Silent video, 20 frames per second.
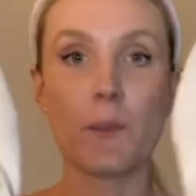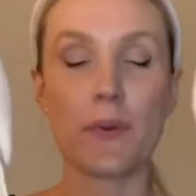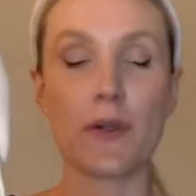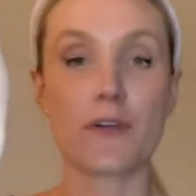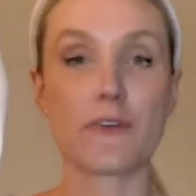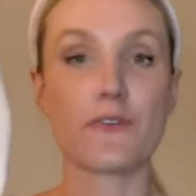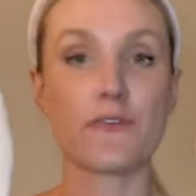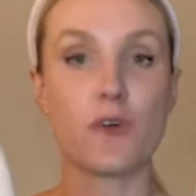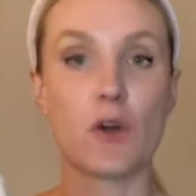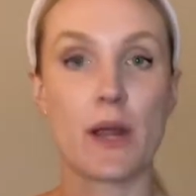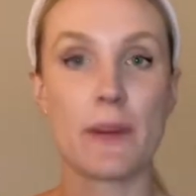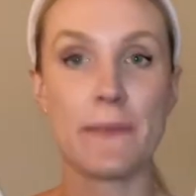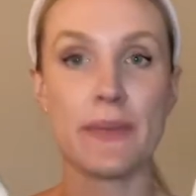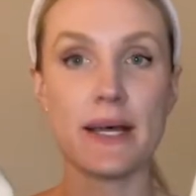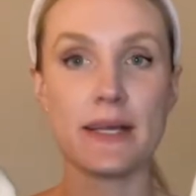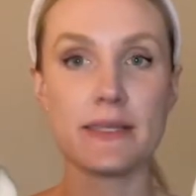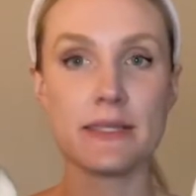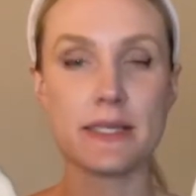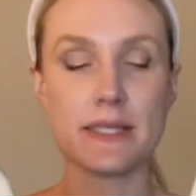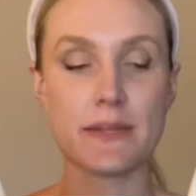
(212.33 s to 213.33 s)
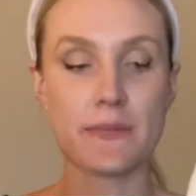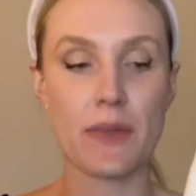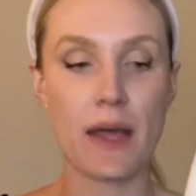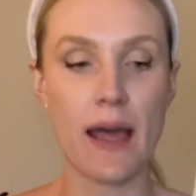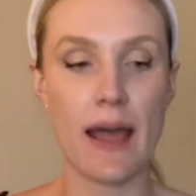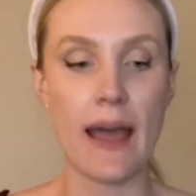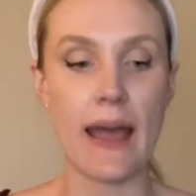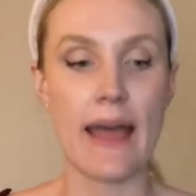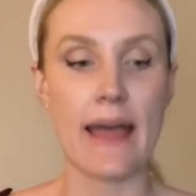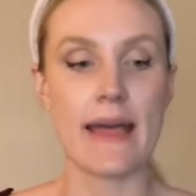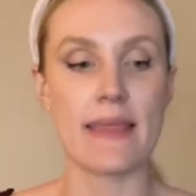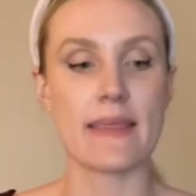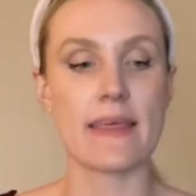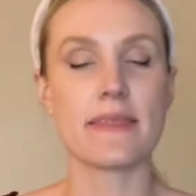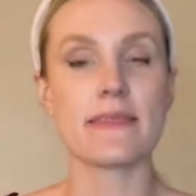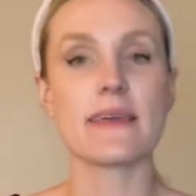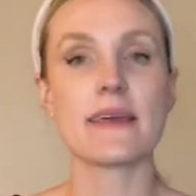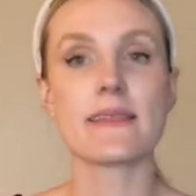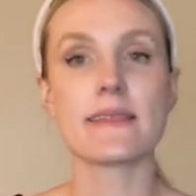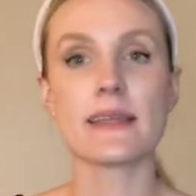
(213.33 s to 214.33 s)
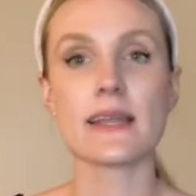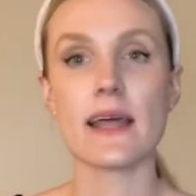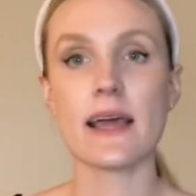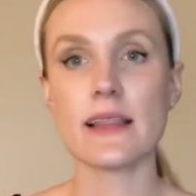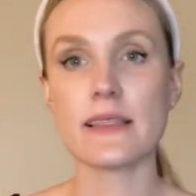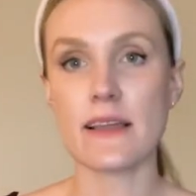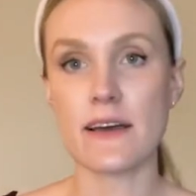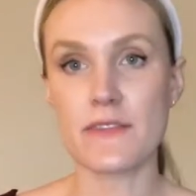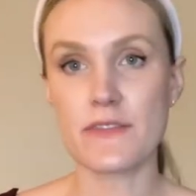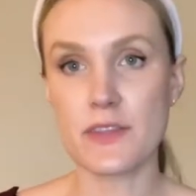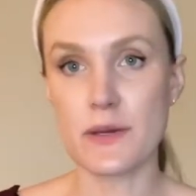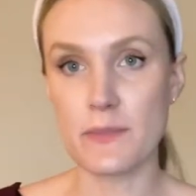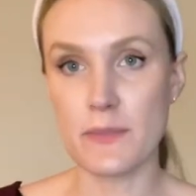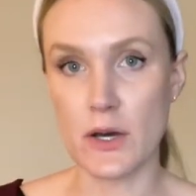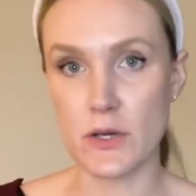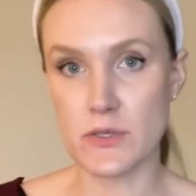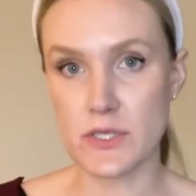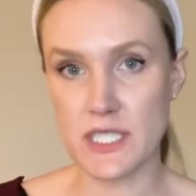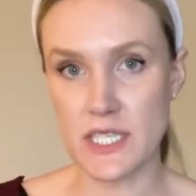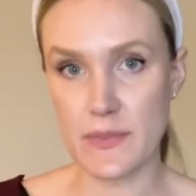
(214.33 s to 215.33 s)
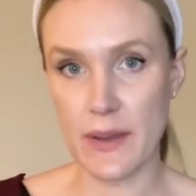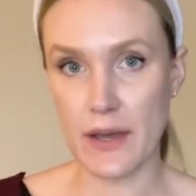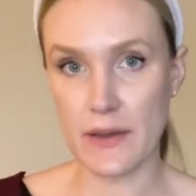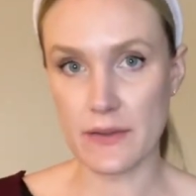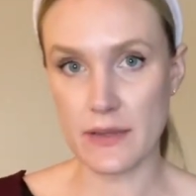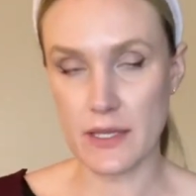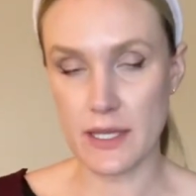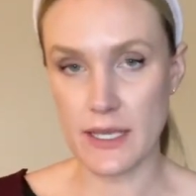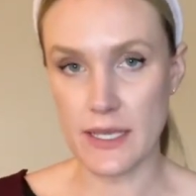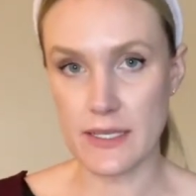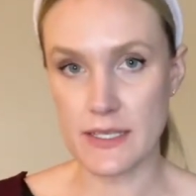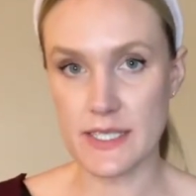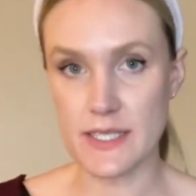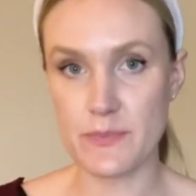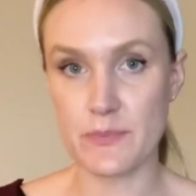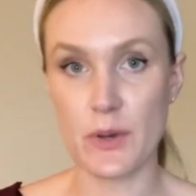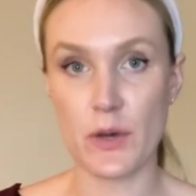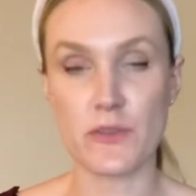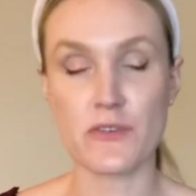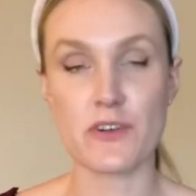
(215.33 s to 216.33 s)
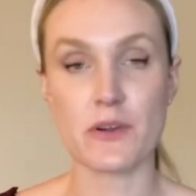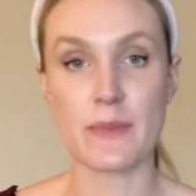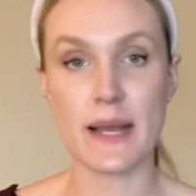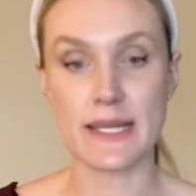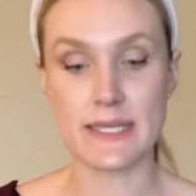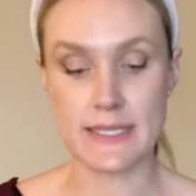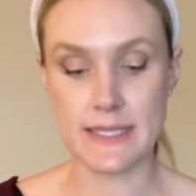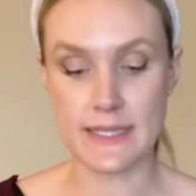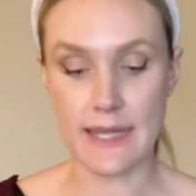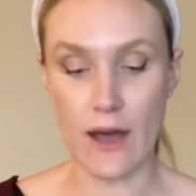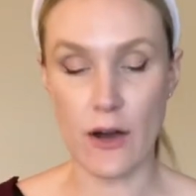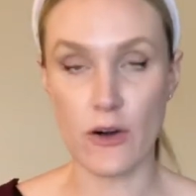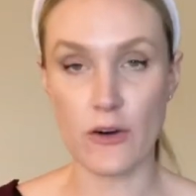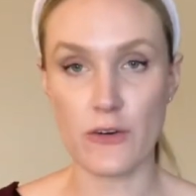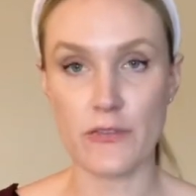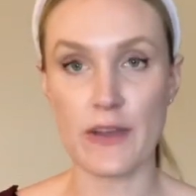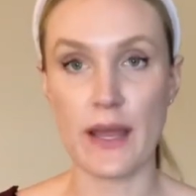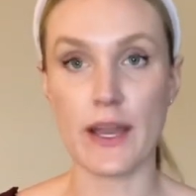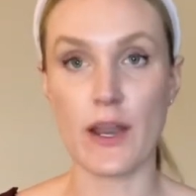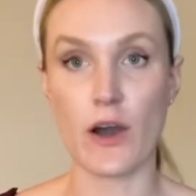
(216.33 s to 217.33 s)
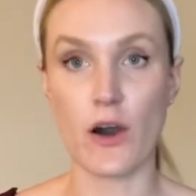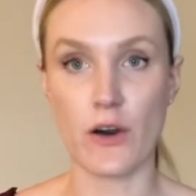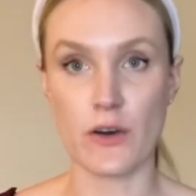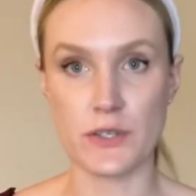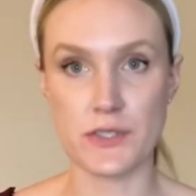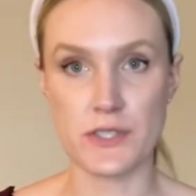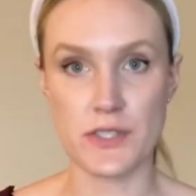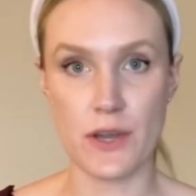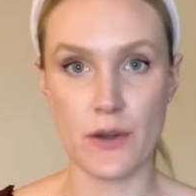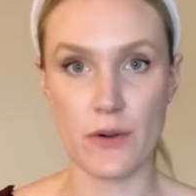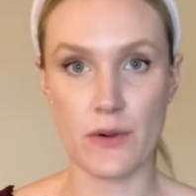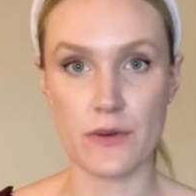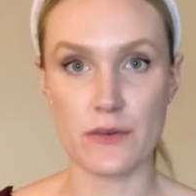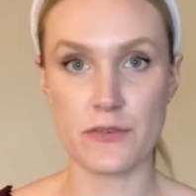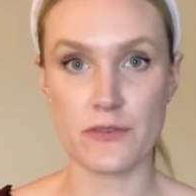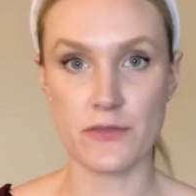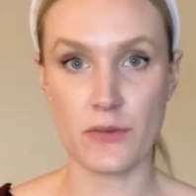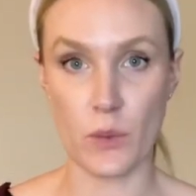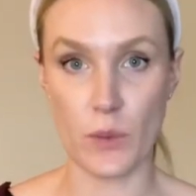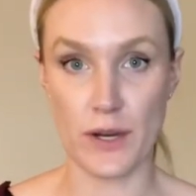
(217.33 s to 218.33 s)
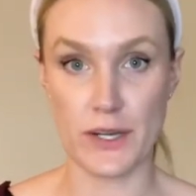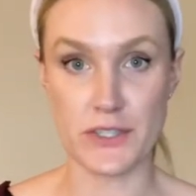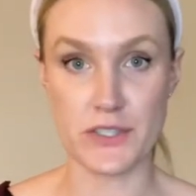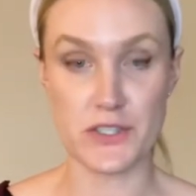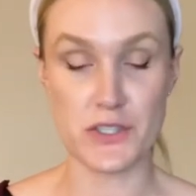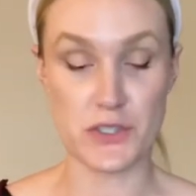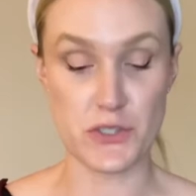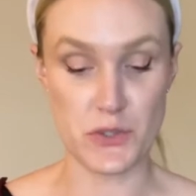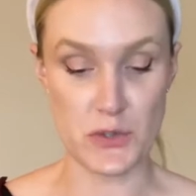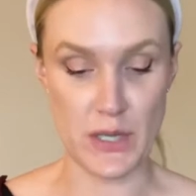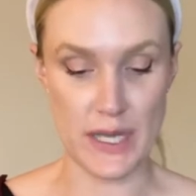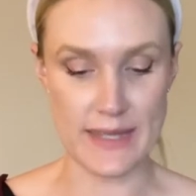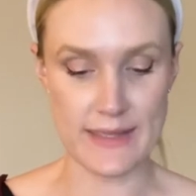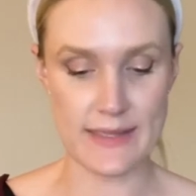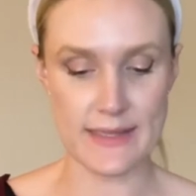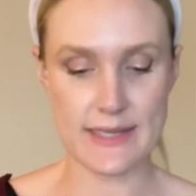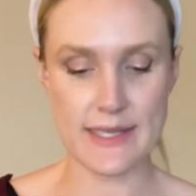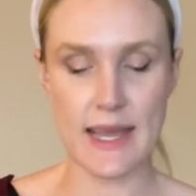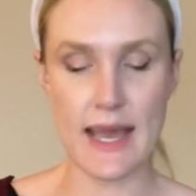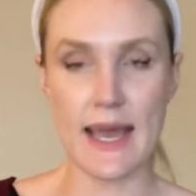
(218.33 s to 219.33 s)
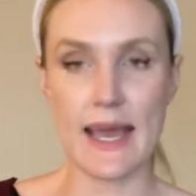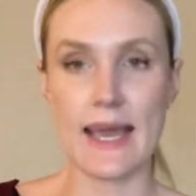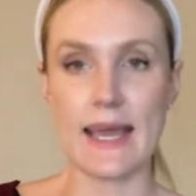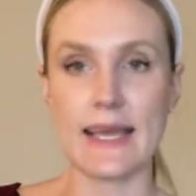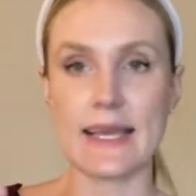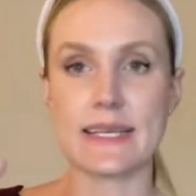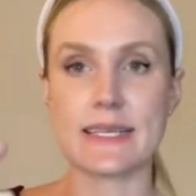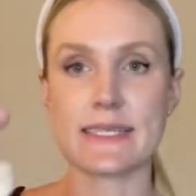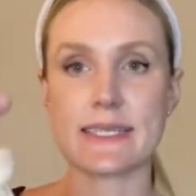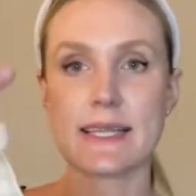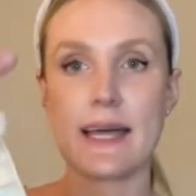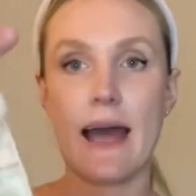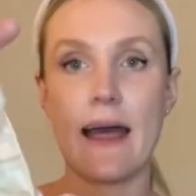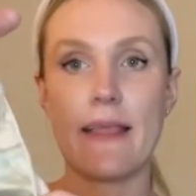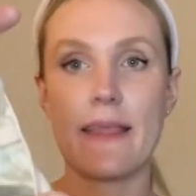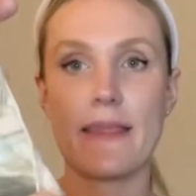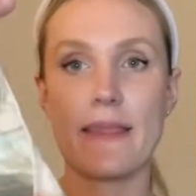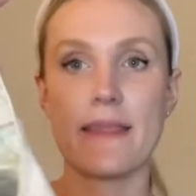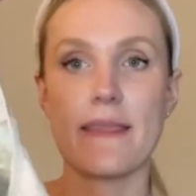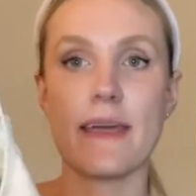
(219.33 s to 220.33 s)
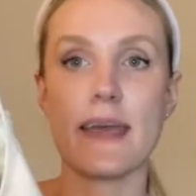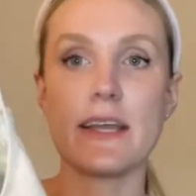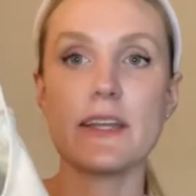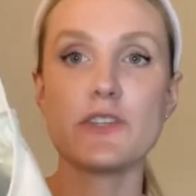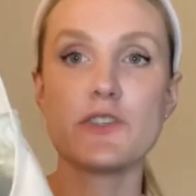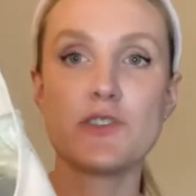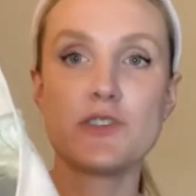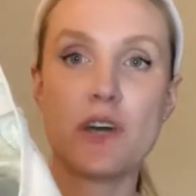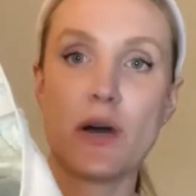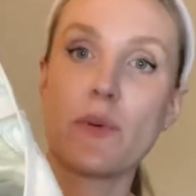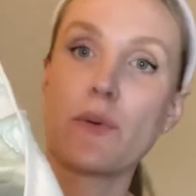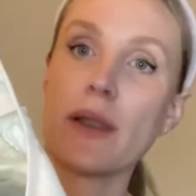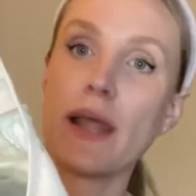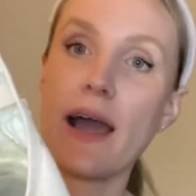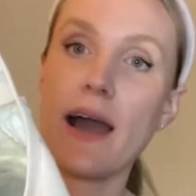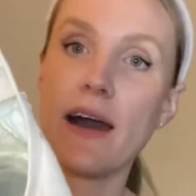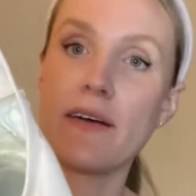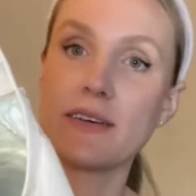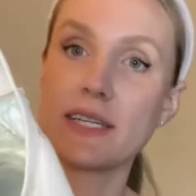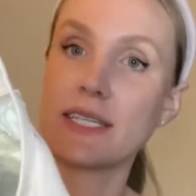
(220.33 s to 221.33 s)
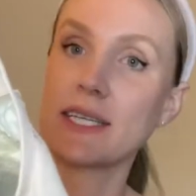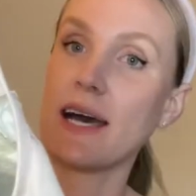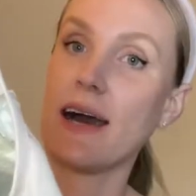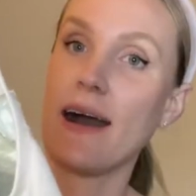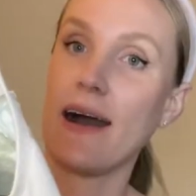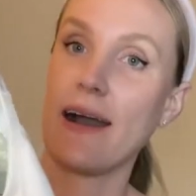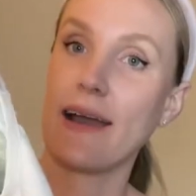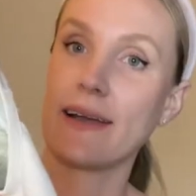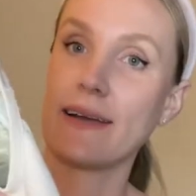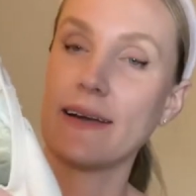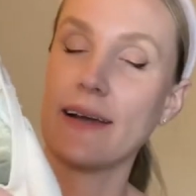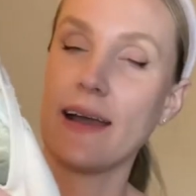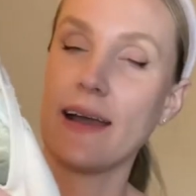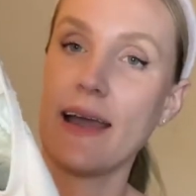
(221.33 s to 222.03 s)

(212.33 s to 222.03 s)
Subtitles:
Performas. The thing that I love the most about these, both for myself and also for students, is that they don't have a tie.